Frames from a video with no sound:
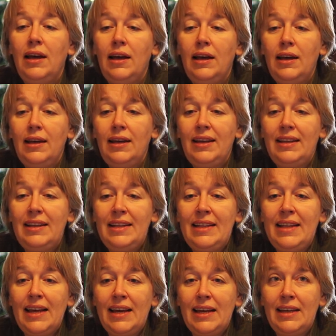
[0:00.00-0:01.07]

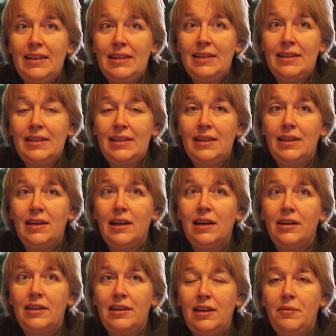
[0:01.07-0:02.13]
that
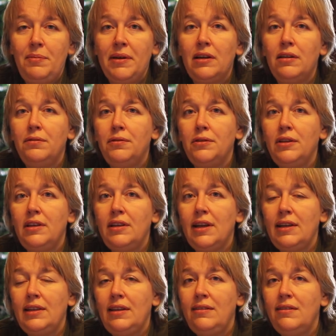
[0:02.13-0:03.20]
are typical for the
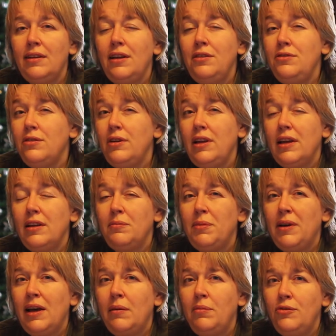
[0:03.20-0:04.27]
19th century and
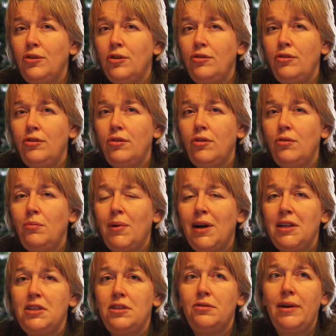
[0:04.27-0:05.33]
perhaps not so
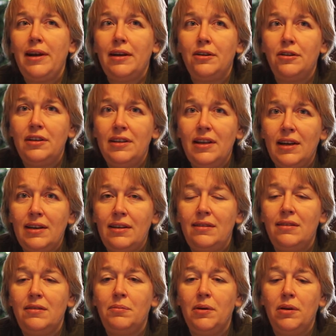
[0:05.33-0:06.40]
much
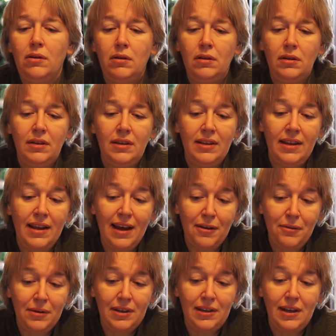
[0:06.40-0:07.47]
recognizable
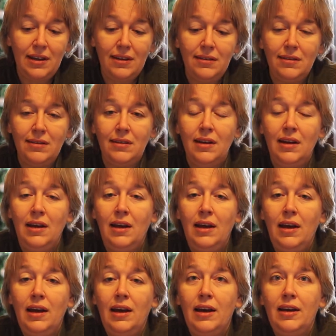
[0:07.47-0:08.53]
nowadays.
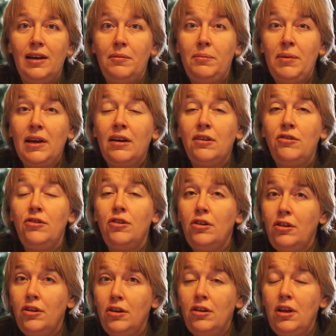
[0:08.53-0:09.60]
Because
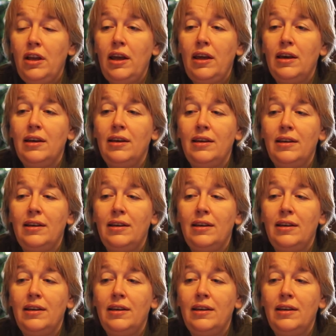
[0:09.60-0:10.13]
not only